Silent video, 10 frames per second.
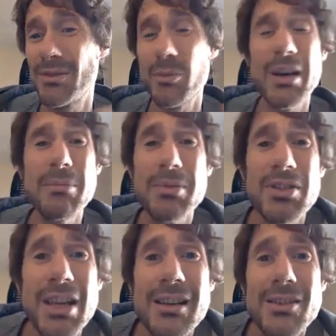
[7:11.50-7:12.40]

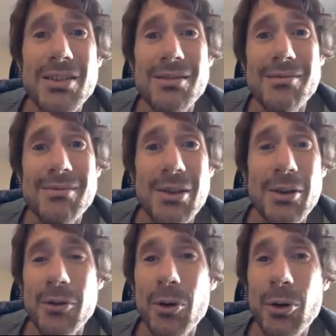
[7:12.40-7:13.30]
20%
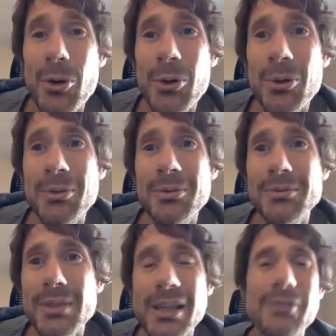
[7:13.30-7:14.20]
of all
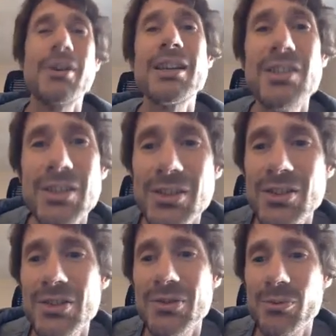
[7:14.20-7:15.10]

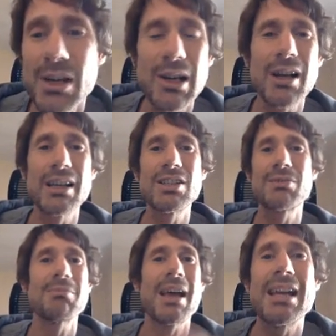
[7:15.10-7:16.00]
investors
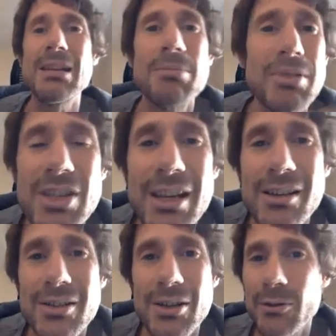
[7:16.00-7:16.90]
realize
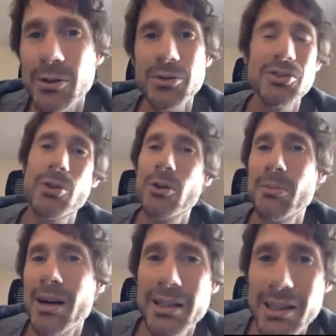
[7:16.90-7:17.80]
80% of all stock
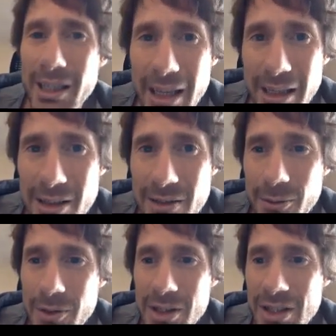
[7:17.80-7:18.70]
market gains,
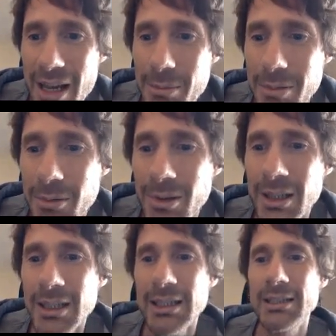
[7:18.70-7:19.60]
for example.
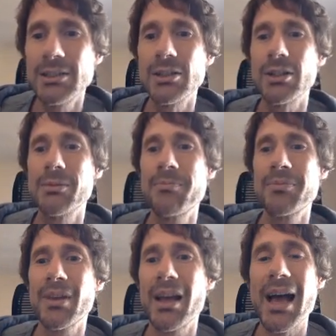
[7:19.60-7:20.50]

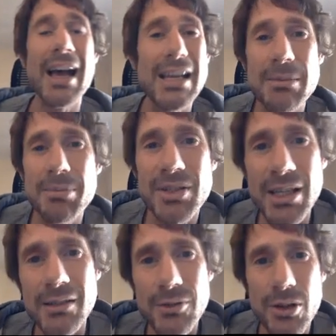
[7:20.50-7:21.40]

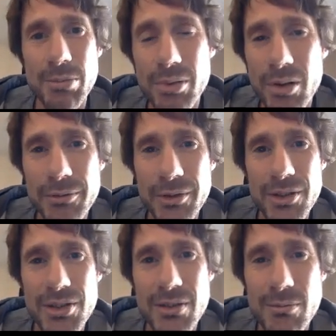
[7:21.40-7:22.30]
80% of your
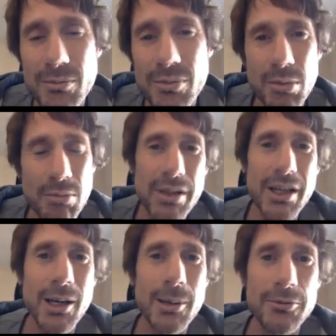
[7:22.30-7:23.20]
profits probably
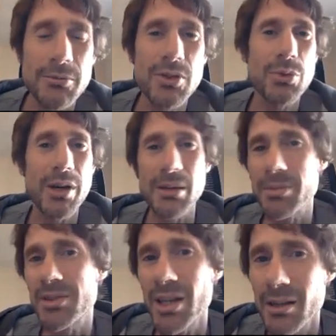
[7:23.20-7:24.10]
come from
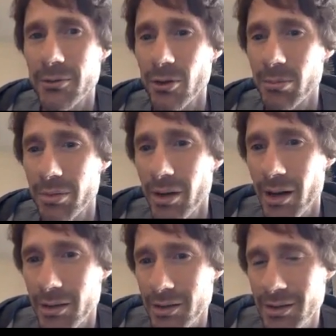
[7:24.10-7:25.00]
20% of your
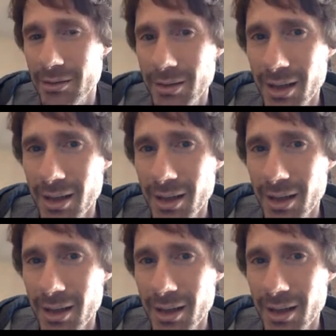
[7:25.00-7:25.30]
products.